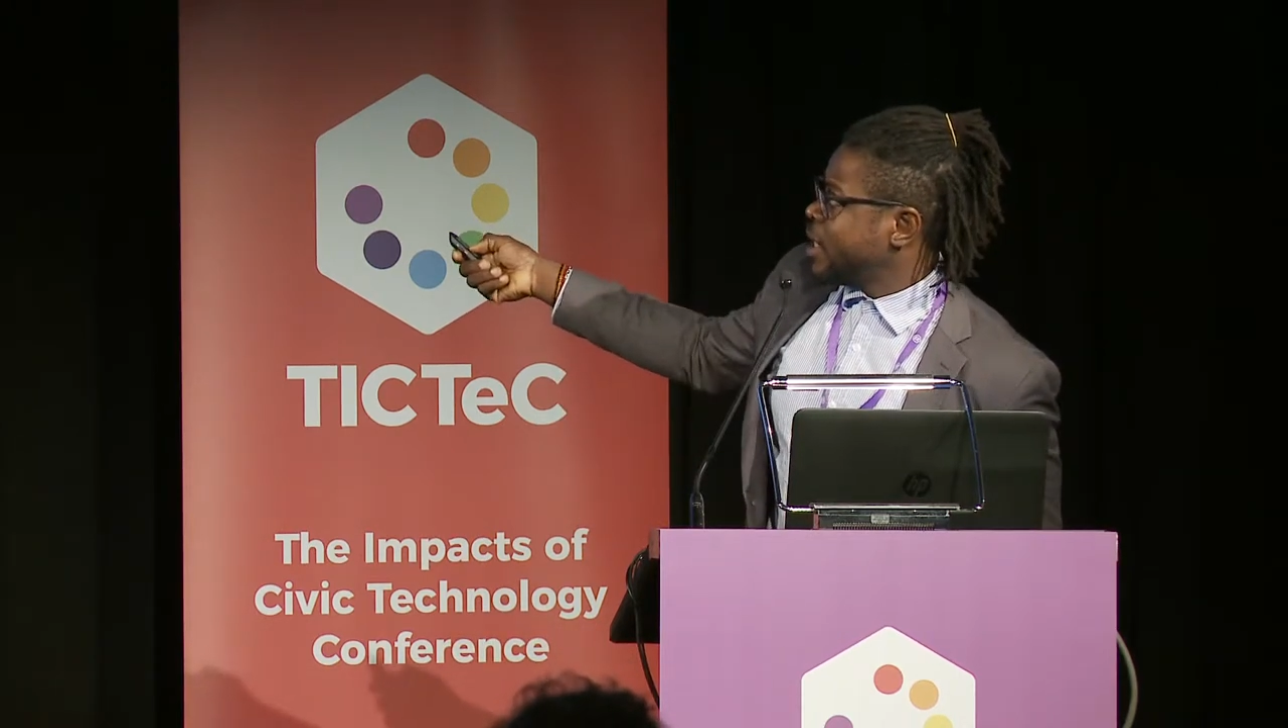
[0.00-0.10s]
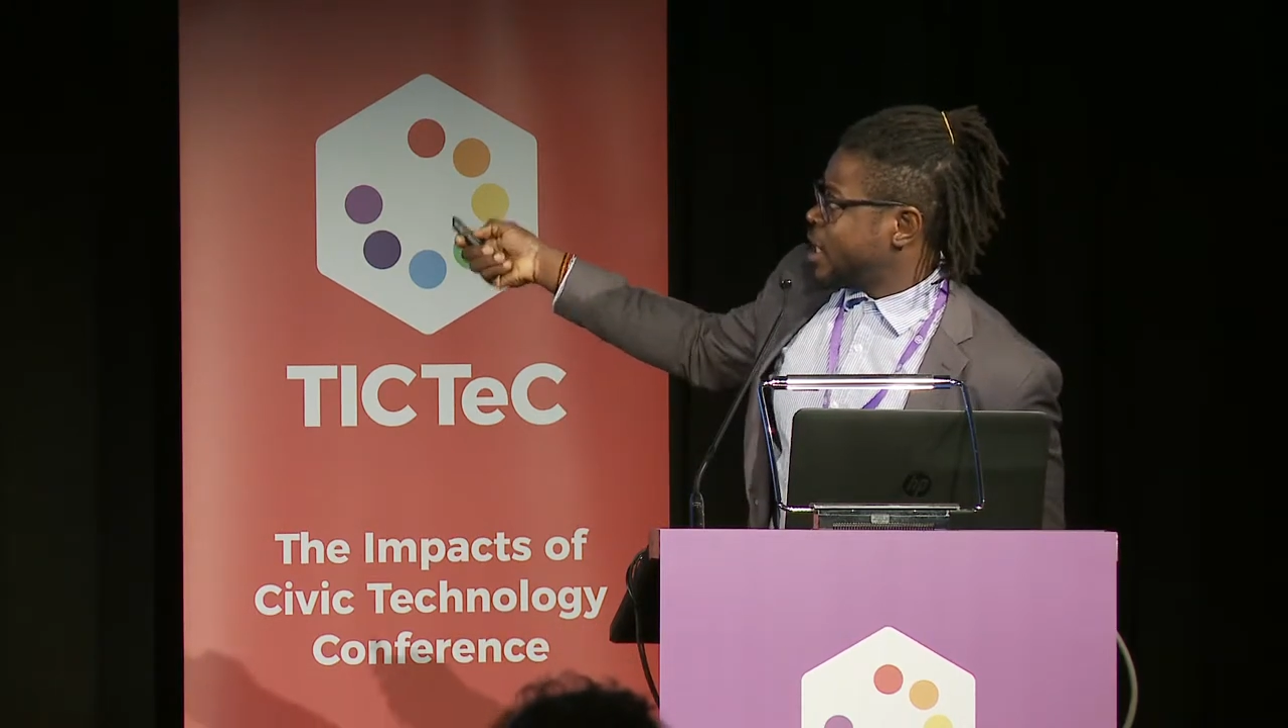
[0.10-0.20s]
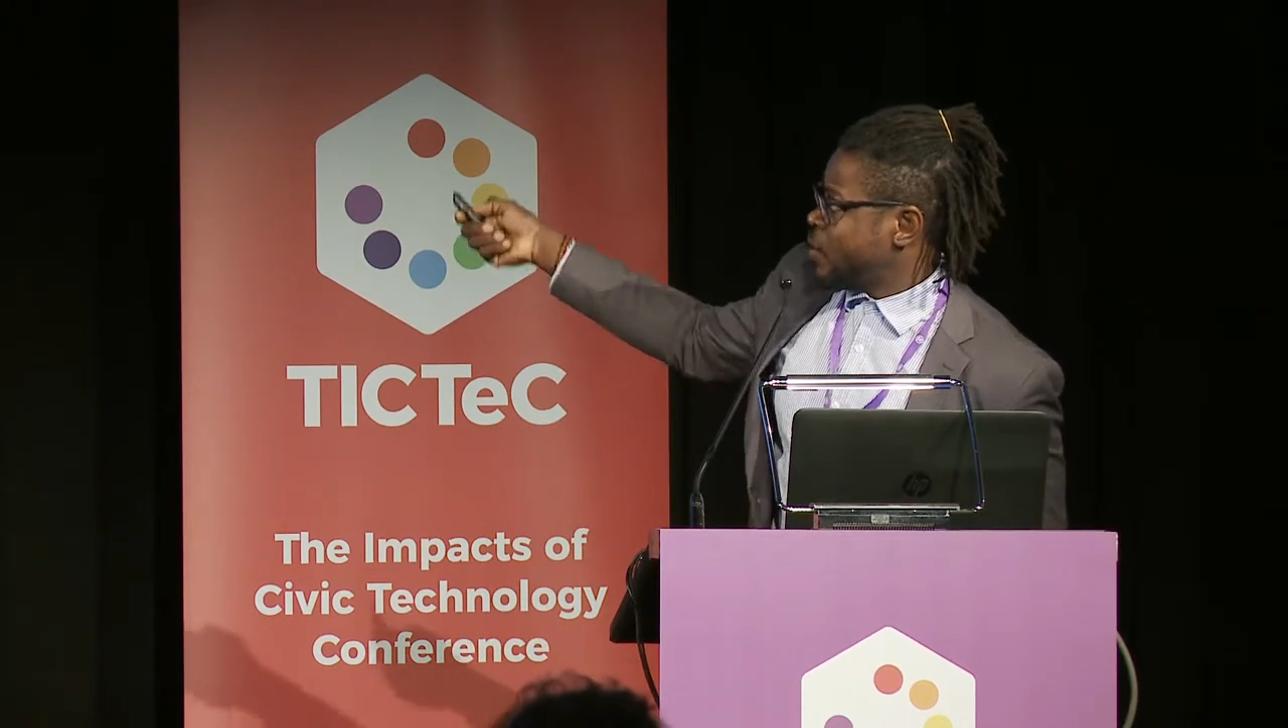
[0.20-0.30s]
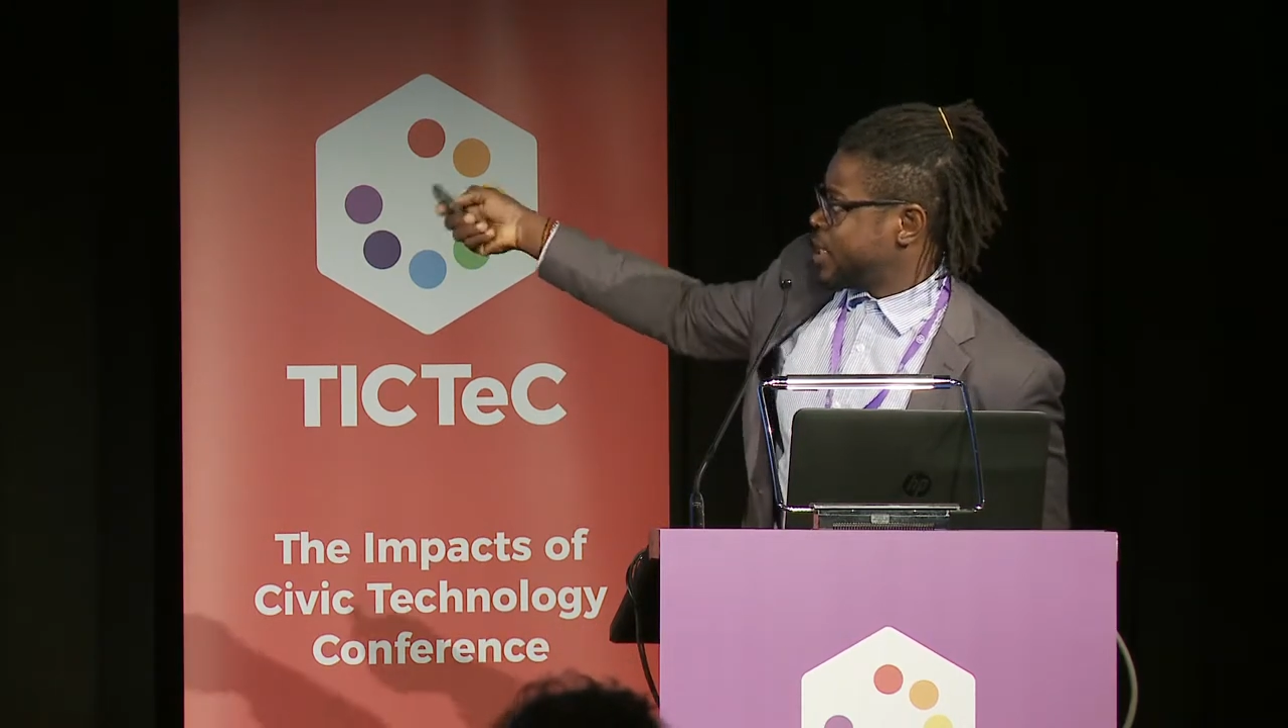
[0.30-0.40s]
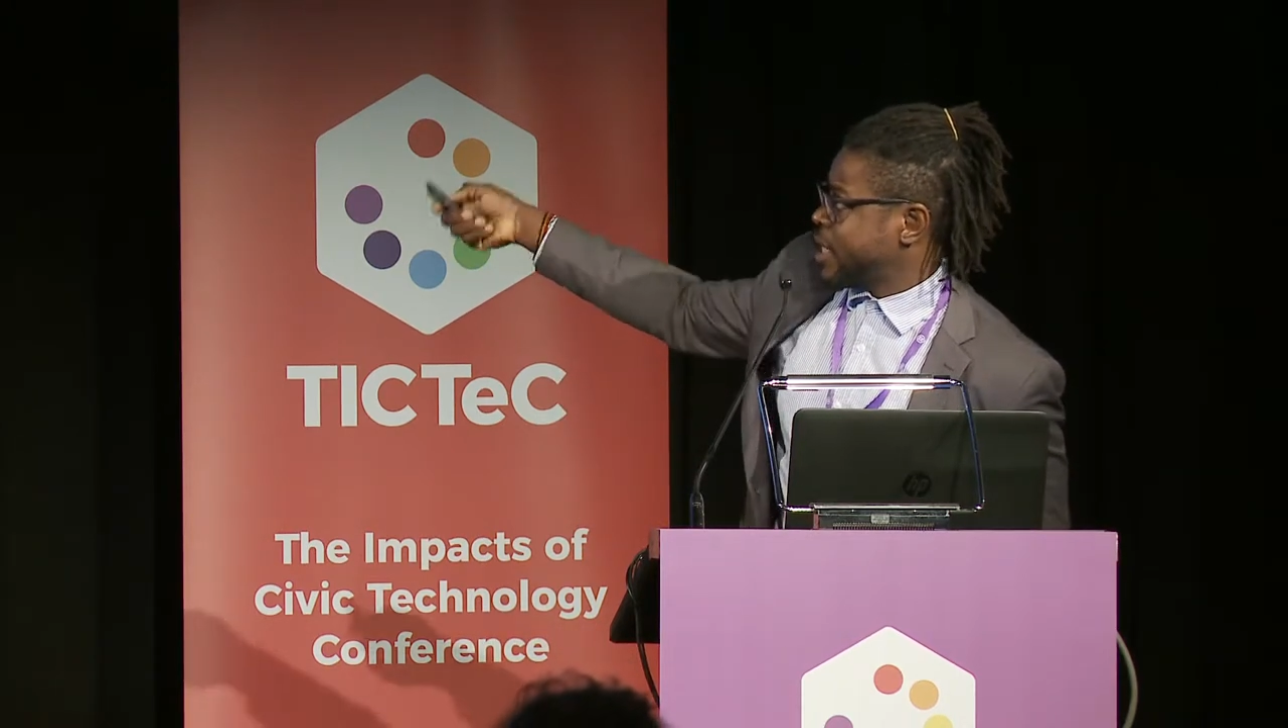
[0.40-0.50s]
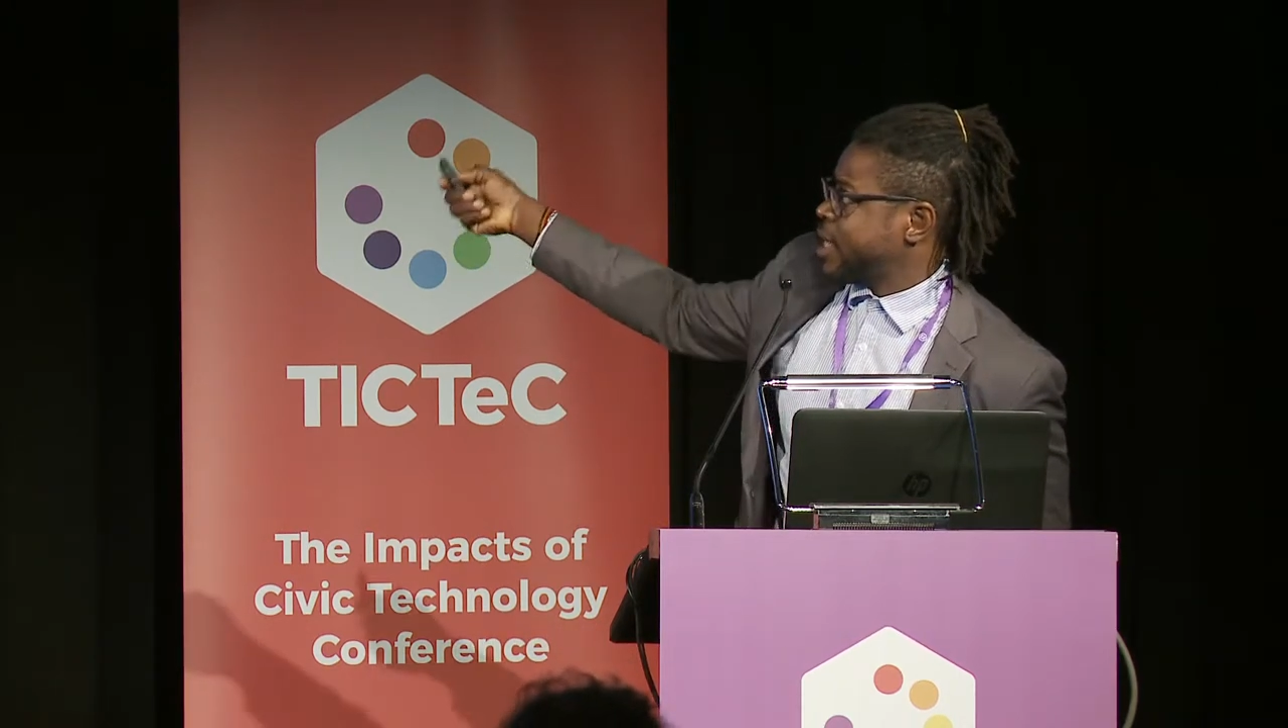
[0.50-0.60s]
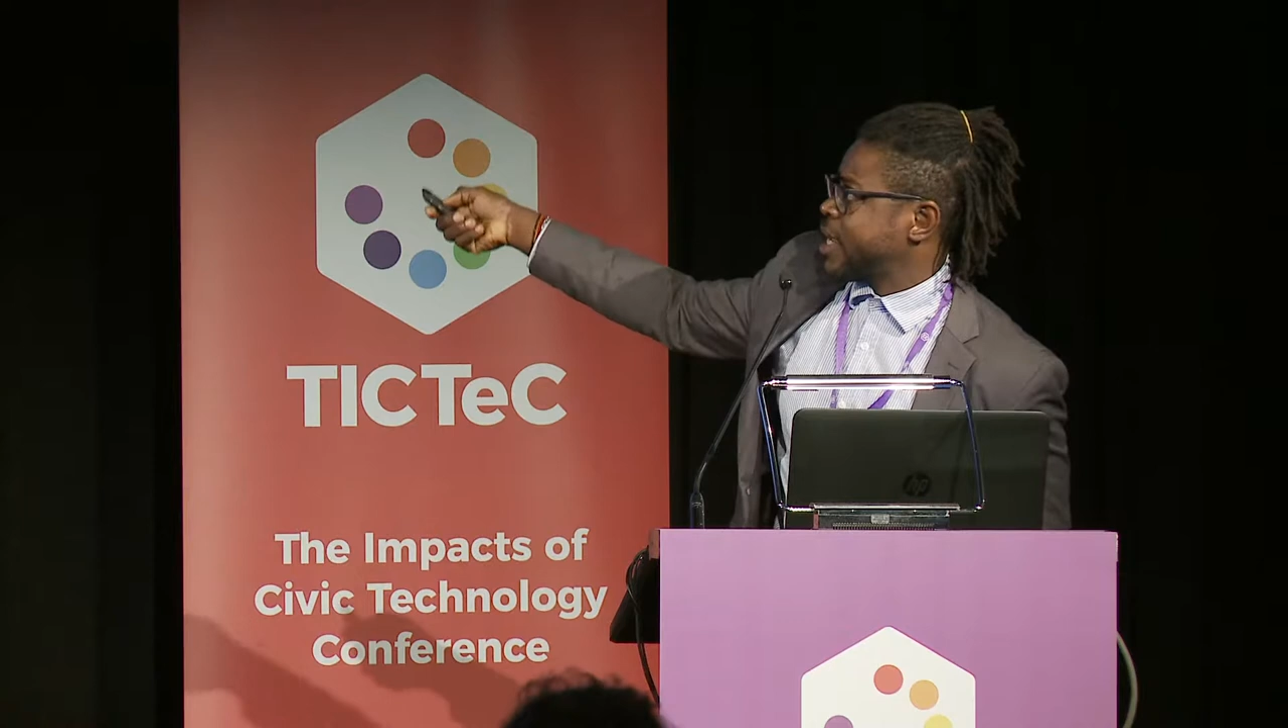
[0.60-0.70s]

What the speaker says: that we started